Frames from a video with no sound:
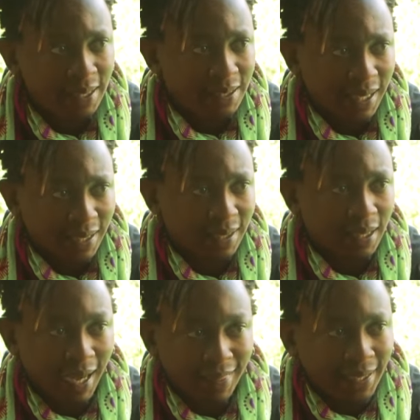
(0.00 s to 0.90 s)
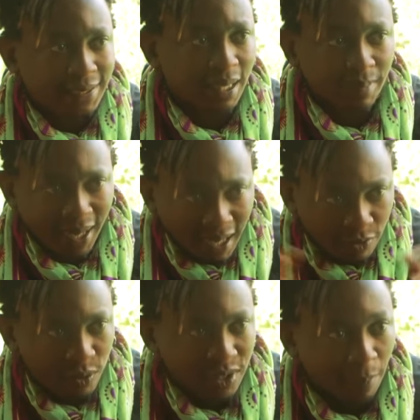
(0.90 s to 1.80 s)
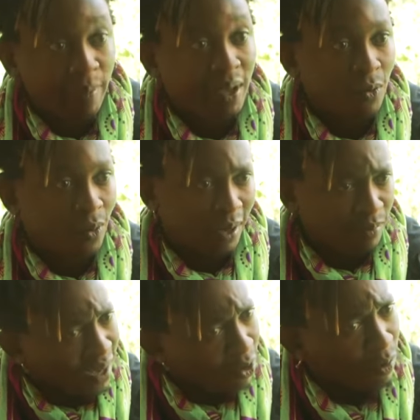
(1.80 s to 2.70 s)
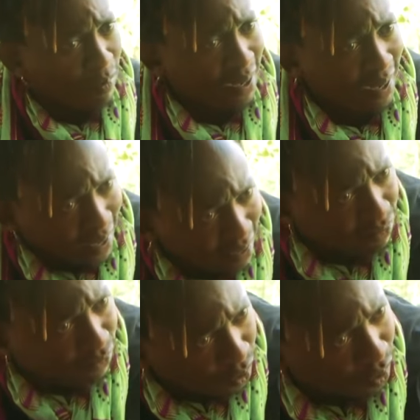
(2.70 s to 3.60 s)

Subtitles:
deal. It's like at that time carnival was the big word. Mnenda kuimba carnival.